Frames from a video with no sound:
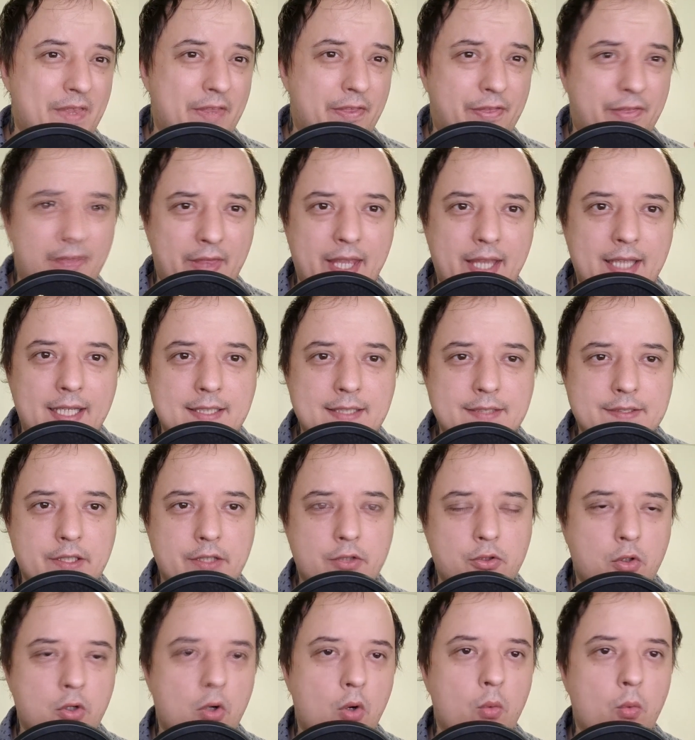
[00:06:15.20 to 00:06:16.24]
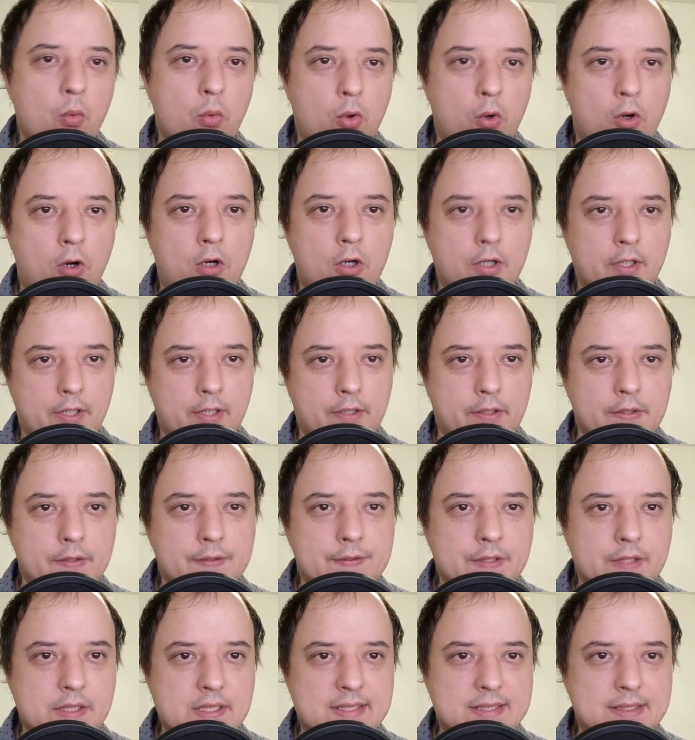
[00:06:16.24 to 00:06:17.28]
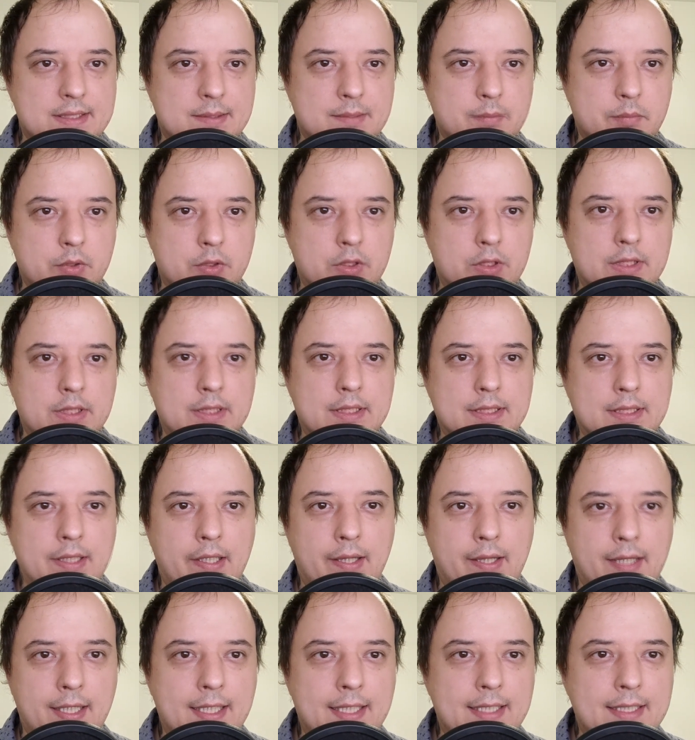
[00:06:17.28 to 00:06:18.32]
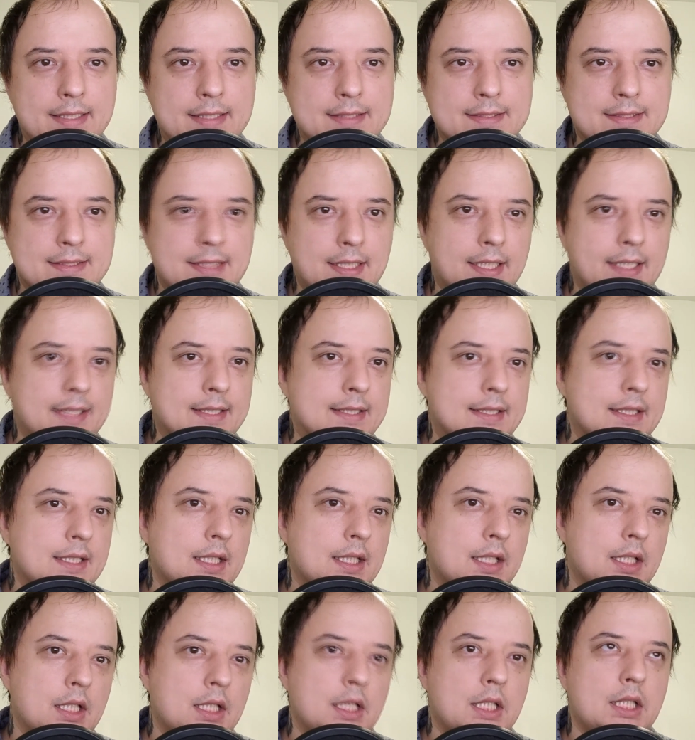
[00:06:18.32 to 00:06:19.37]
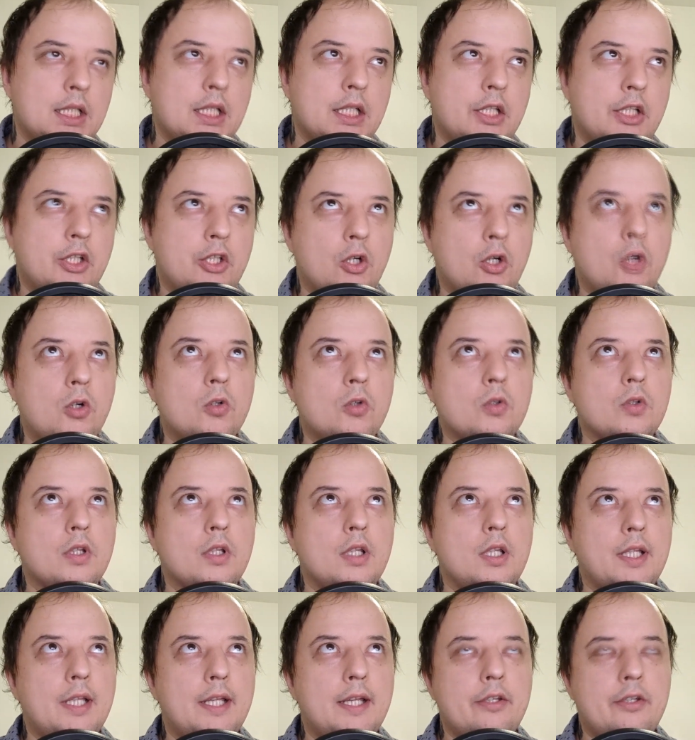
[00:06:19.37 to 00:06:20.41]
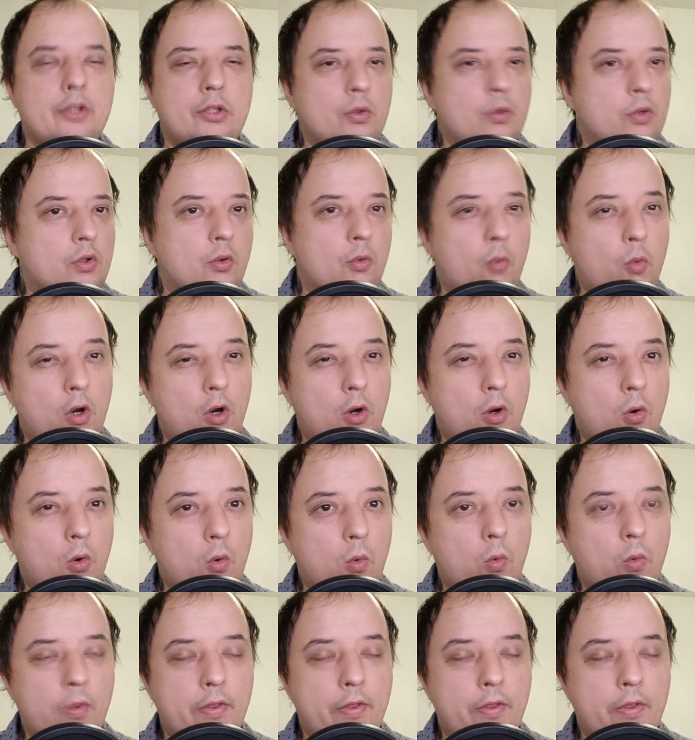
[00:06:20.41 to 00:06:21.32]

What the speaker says: things that go wrong in the system, right? Things that don't let you grow,